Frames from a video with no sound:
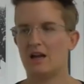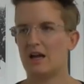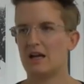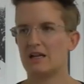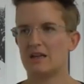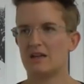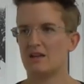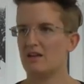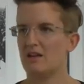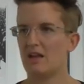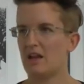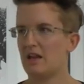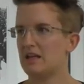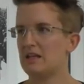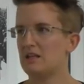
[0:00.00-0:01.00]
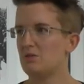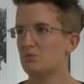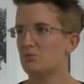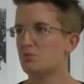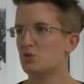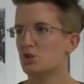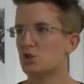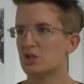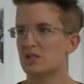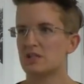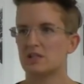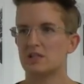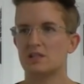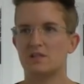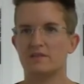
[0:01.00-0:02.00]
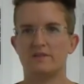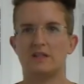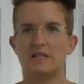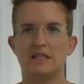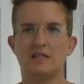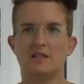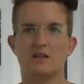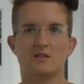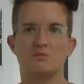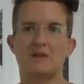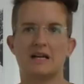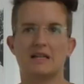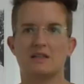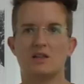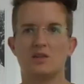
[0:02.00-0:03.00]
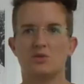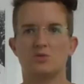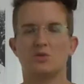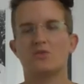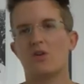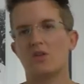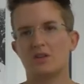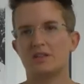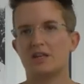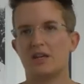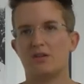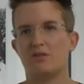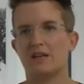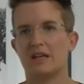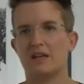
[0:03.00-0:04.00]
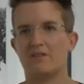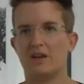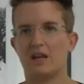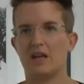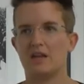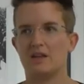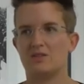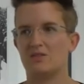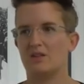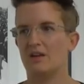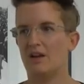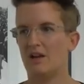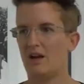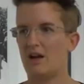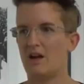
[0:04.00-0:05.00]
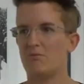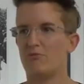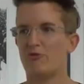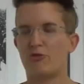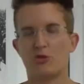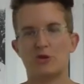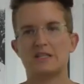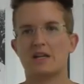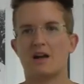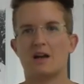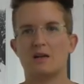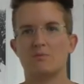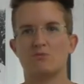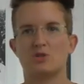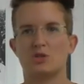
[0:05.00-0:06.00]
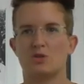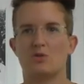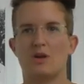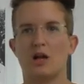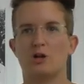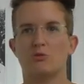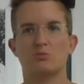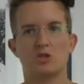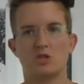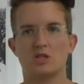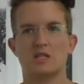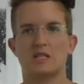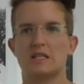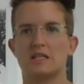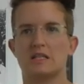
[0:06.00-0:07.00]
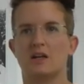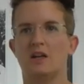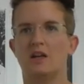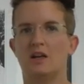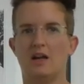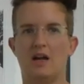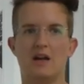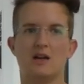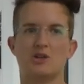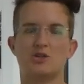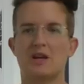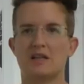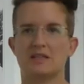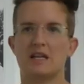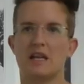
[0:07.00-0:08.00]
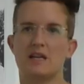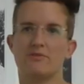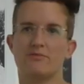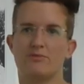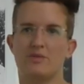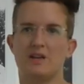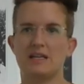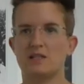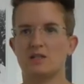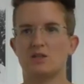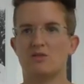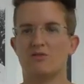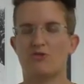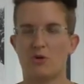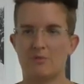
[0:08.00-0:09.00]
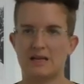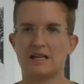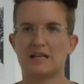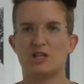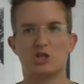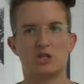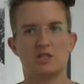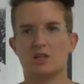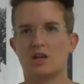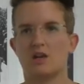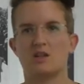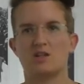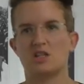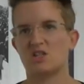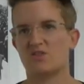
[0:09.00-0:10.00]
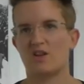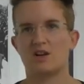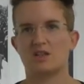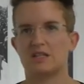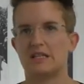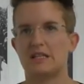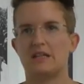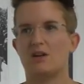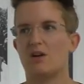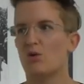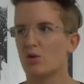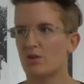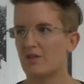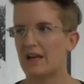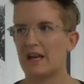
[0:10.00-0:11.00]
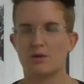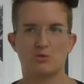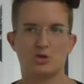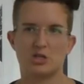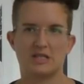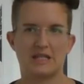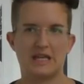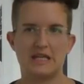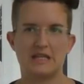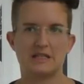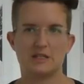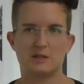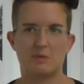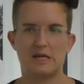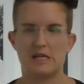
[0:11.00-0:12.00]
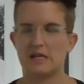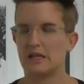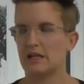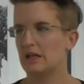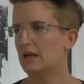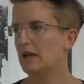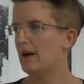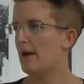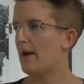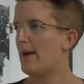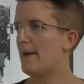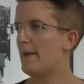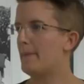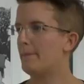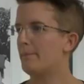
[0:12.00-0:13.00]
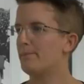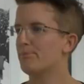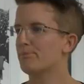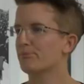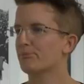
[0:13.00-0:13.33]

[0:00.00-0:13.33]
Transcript: And he was just a lovely young man who was volunteering, giving his um, free time to help doctors uh, translate into, from English into Kurdish, Farsi, all of the languages that he can speak. Um,